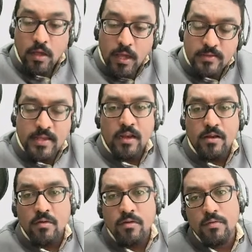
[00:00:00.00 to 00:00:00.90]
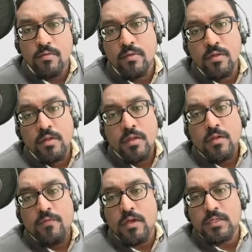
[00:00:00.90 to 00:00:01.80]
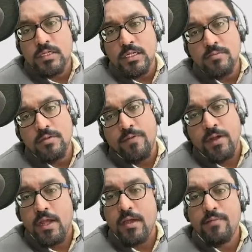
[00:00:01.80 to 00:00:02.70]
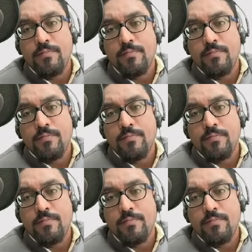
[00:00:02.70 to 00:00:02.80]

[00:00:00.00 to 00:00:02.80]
Exactly, no. First in terms of India.